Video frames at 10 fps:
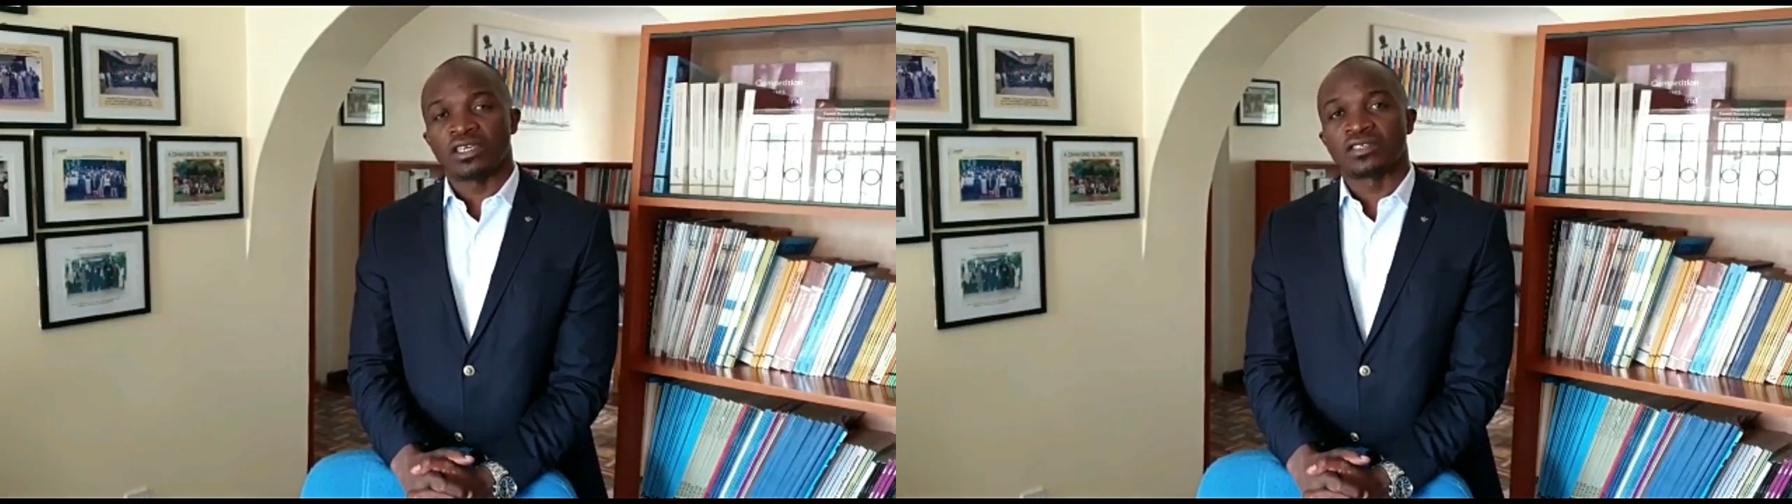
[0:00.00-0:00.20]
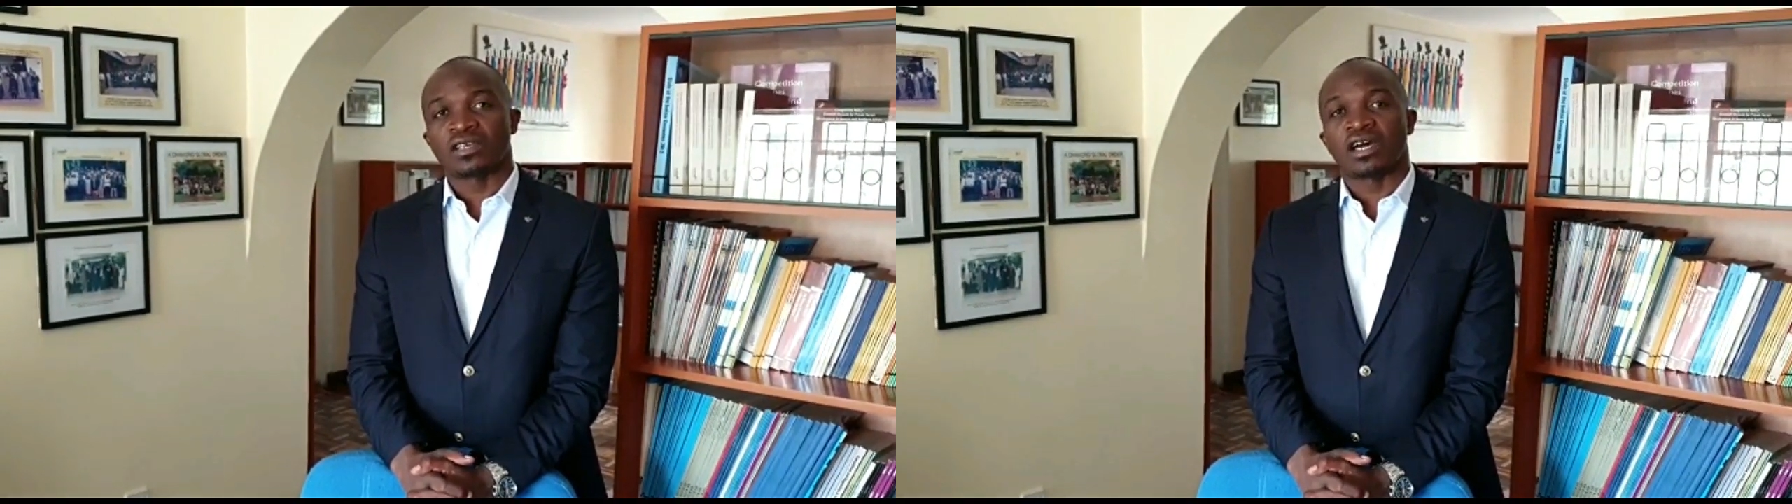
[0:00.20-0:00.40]

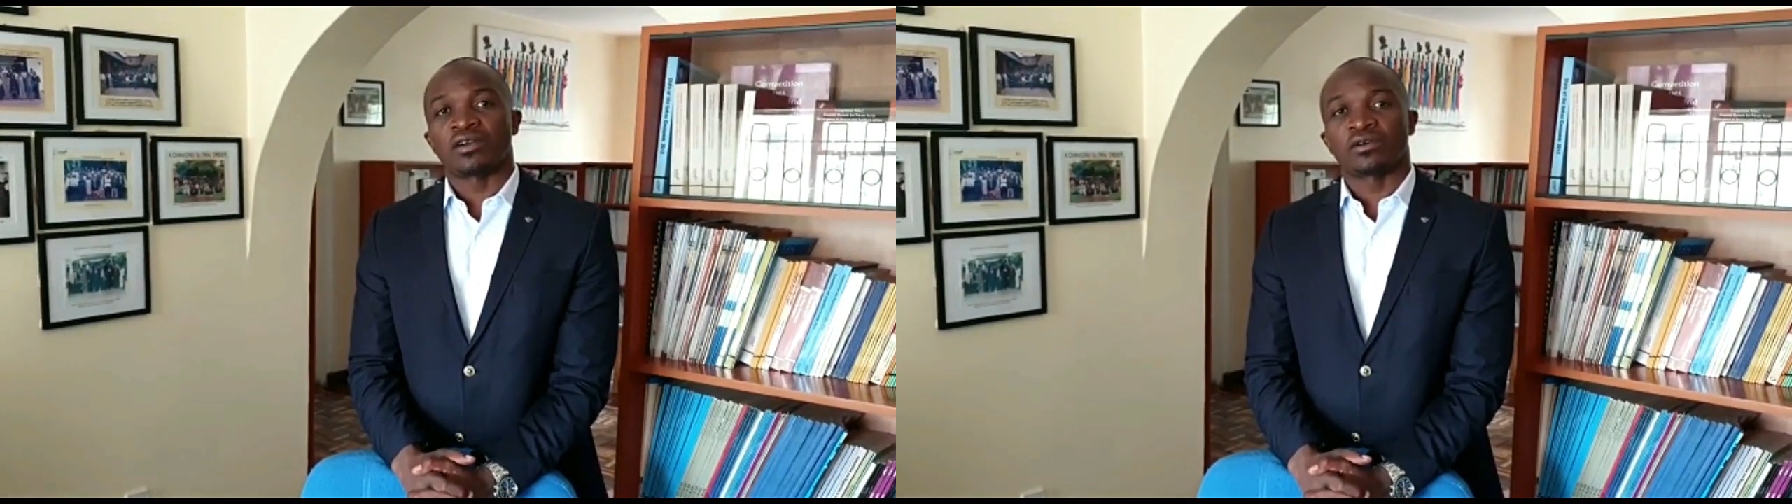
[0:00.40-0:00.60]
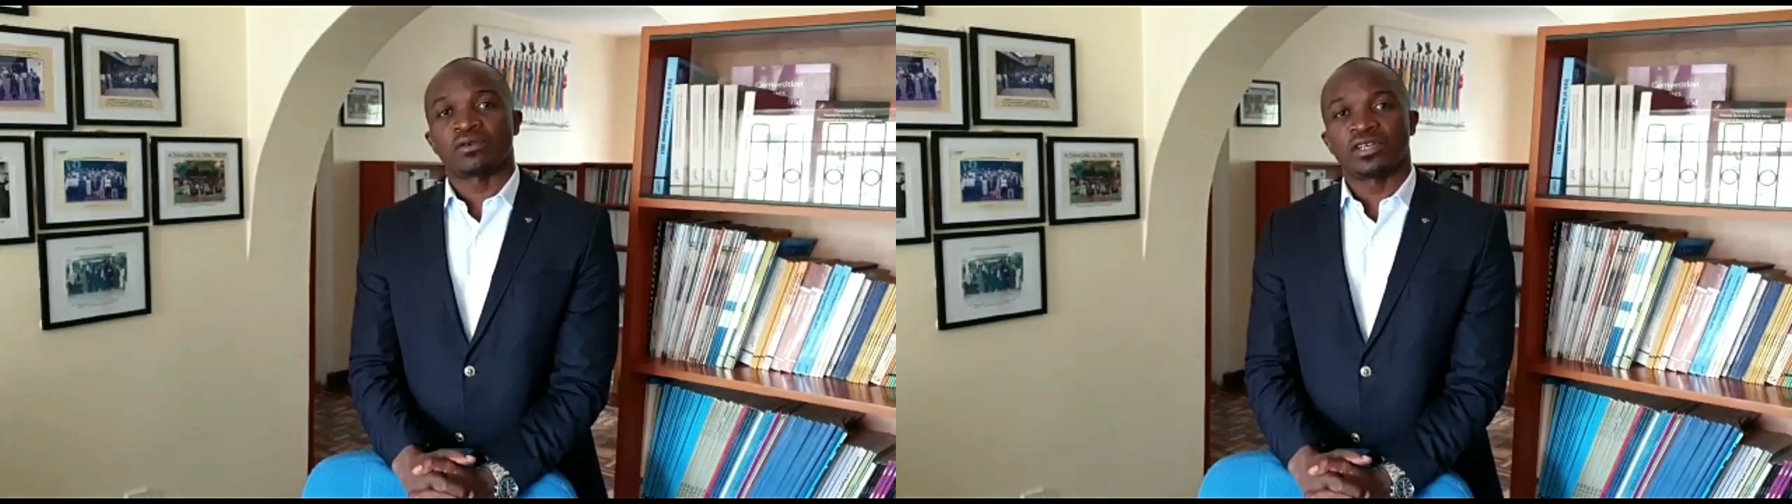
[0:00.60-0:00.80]
is a
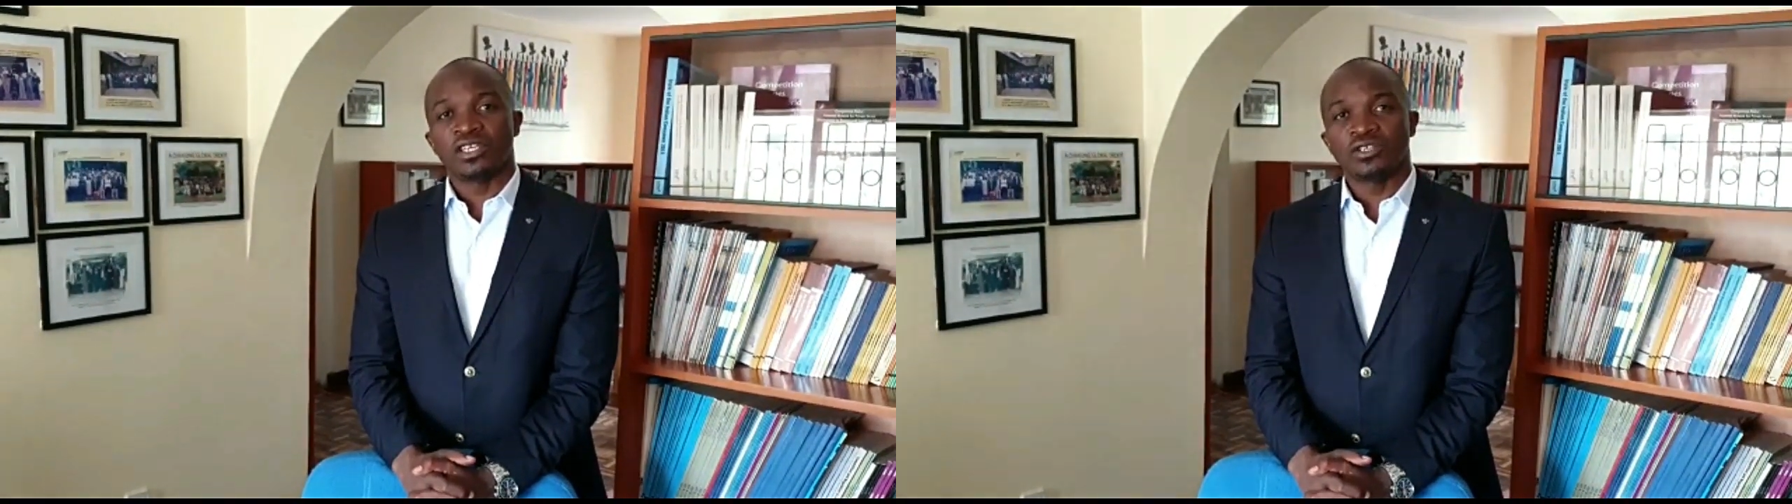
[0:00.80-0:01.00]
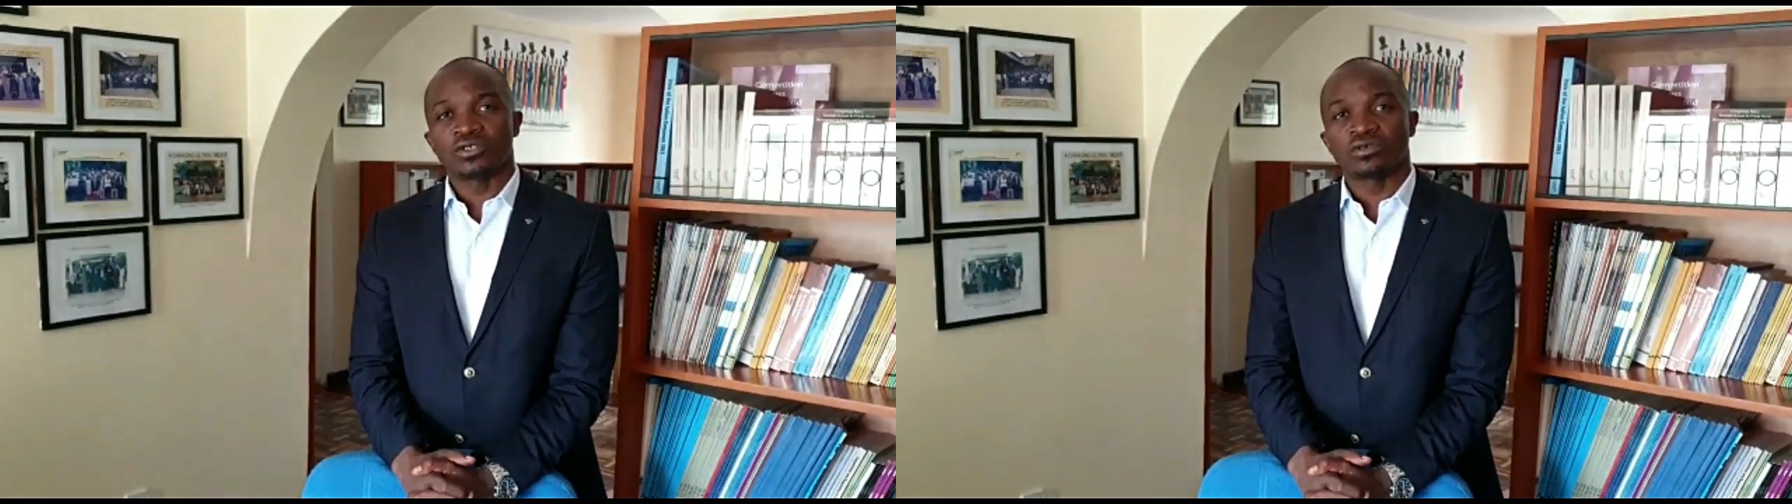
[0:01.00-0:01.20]

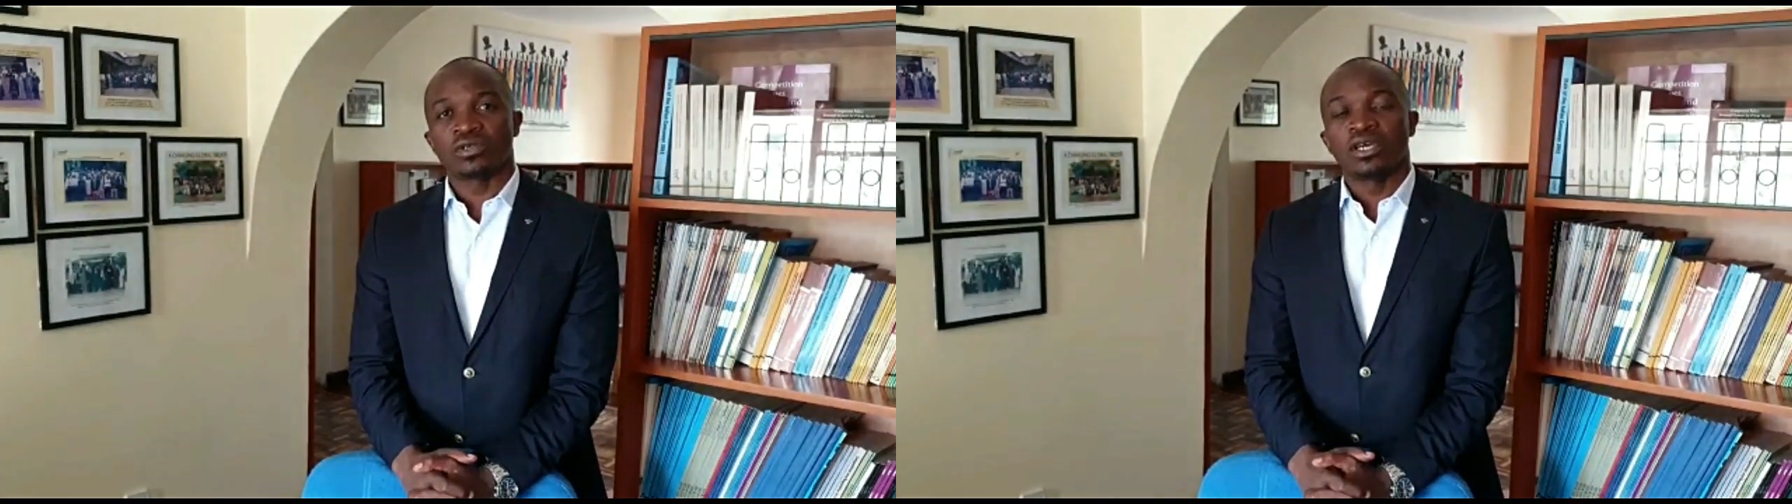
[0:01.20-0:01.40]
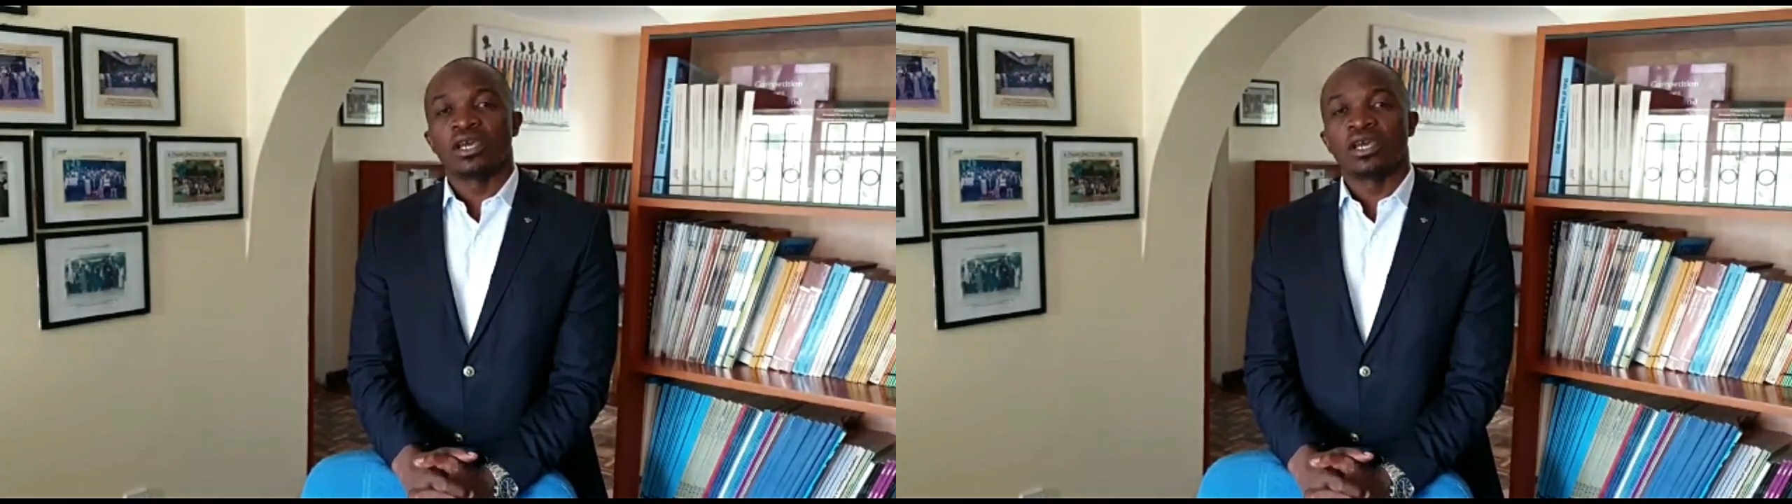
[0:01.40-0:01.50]
recognition,